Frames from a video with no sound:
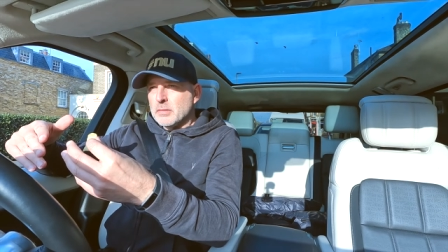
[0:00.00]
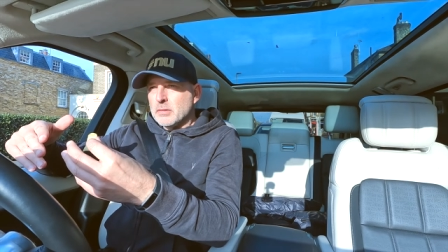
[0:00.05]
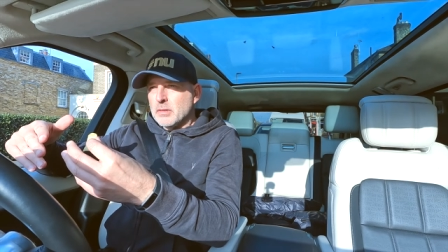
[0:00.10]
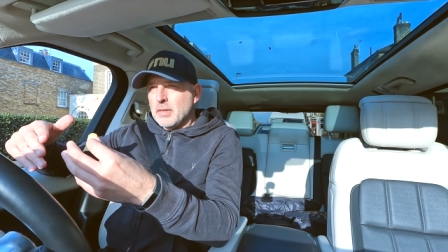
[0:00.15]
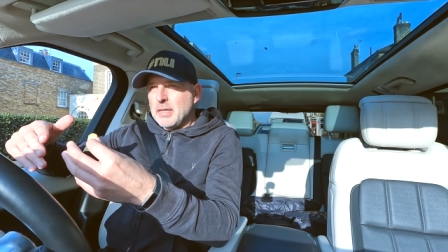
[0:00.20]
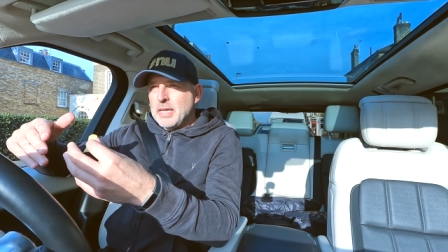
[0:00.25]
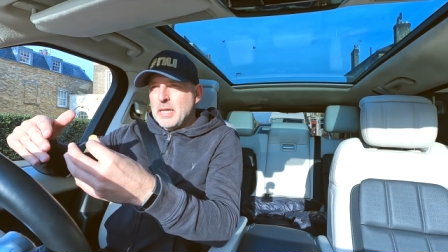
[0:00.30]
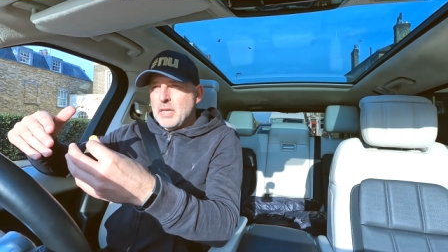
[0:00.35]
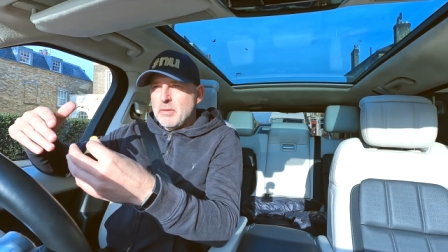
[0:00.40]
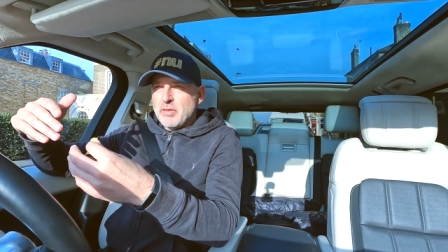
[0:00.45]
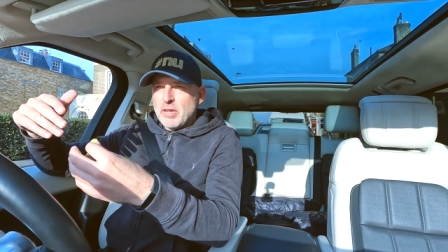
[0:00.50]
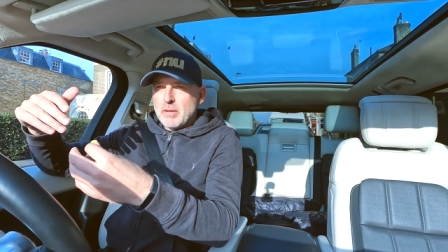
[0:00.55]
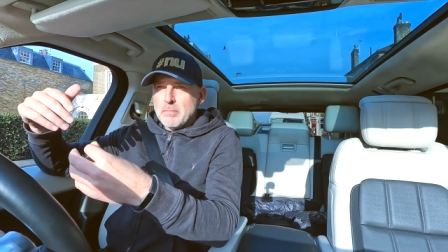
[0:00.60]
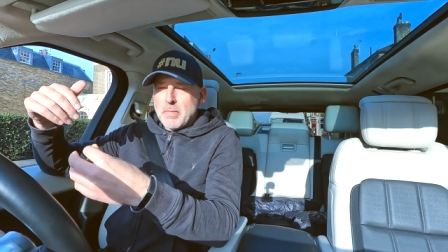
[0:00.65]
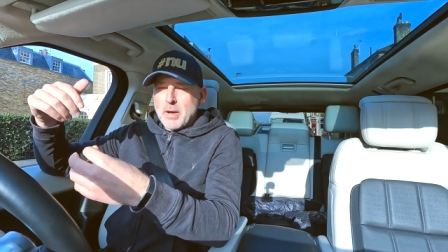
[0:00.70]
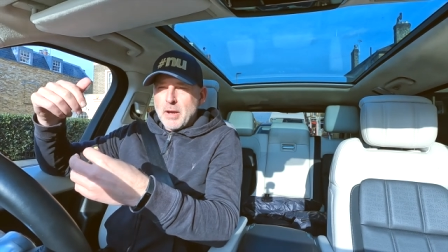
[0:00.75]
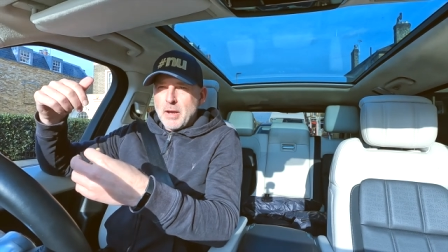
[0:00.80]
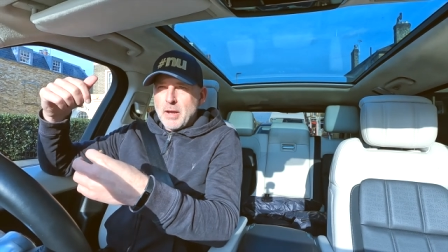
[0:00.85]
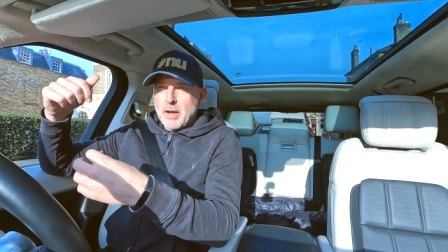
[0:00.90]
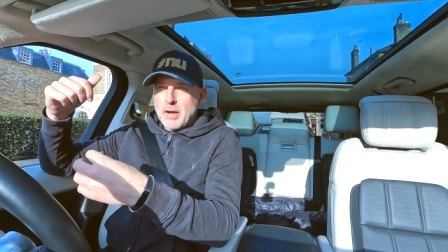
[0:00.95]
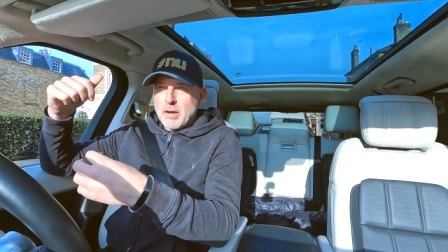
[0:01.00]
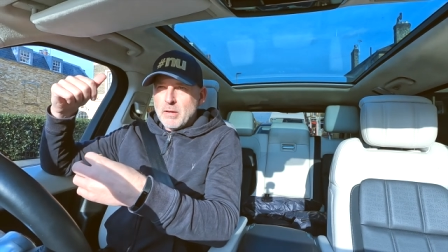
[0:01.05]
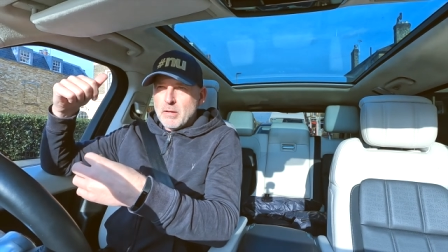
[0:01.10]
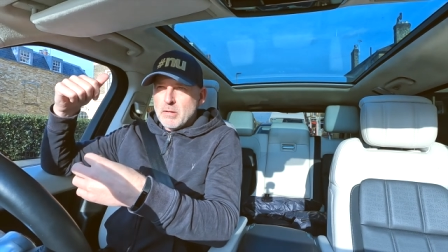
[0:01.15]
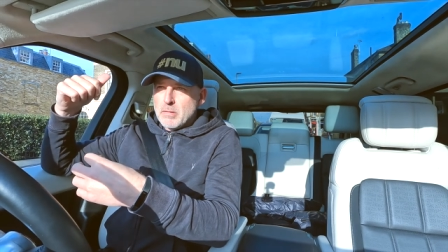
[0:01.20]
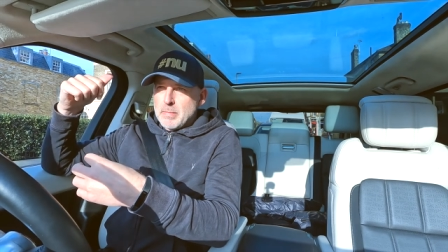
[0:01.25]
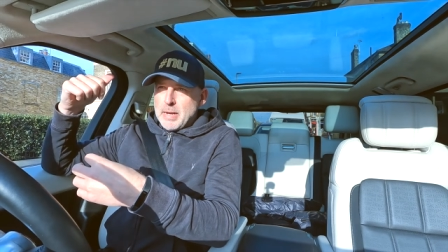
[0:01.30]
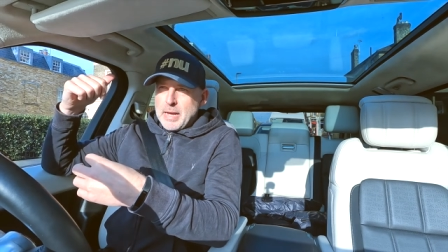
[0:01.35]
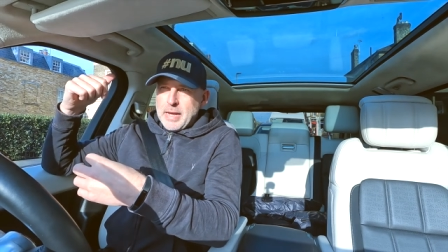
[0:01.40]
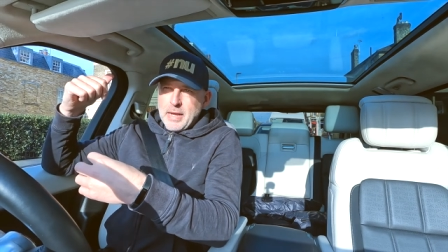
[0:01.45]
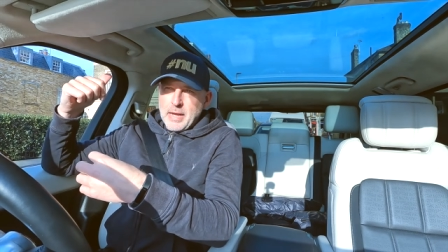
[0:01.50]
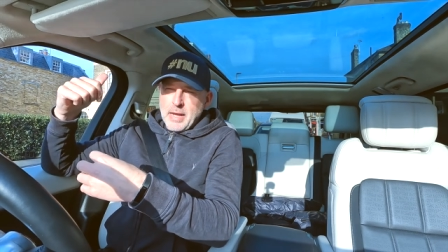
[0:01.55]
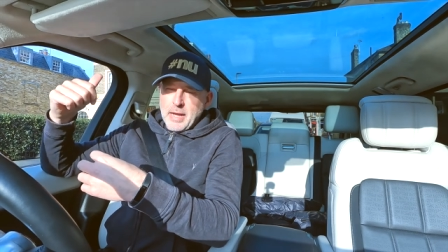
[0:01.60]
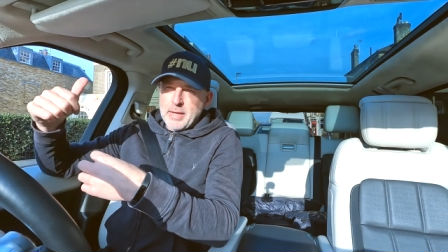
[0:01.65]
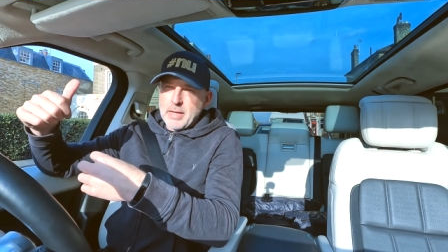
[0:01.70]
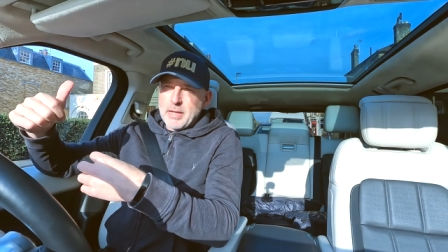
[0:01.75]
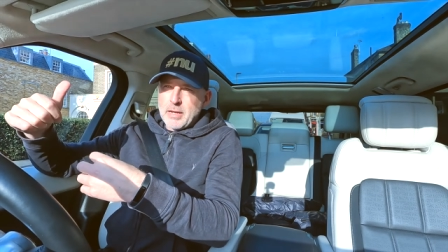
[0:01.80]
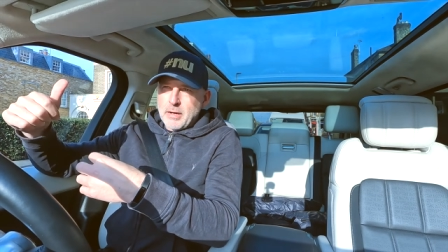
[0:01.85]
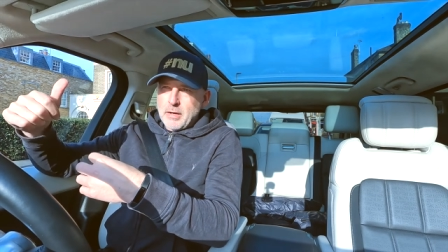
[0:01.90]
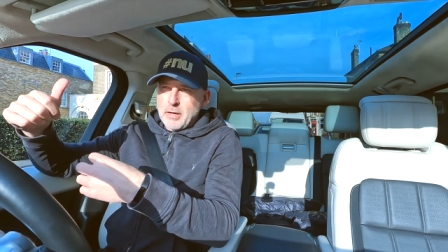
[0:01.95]
Leaving my home at
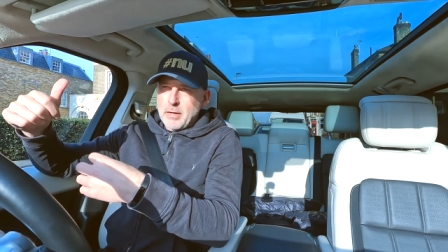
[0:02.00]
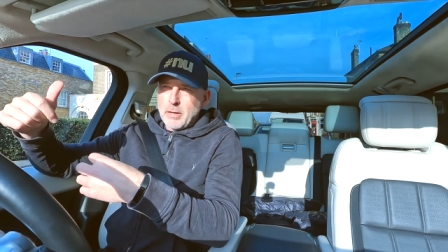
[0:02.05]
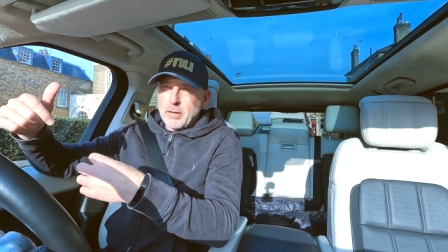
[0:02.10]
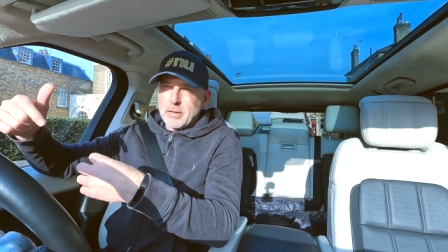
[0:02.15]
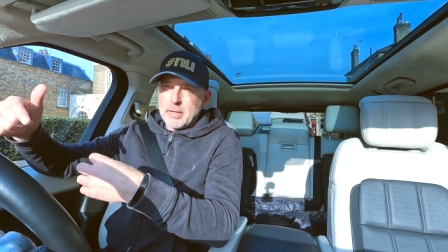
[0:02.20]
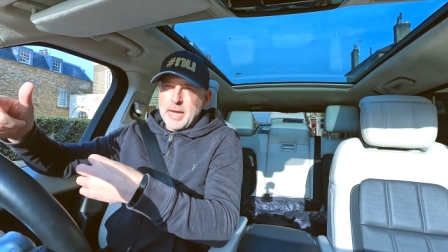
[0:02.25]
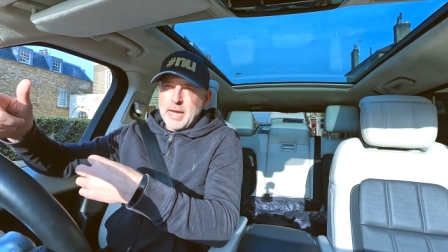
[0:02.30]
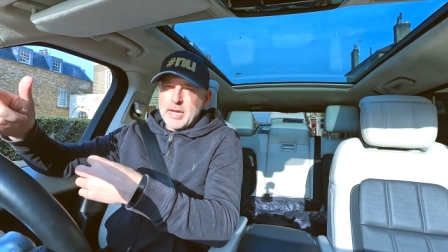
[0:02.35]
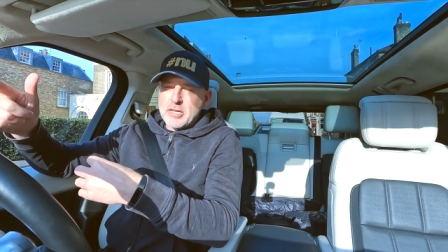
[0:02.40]
8 o'clock,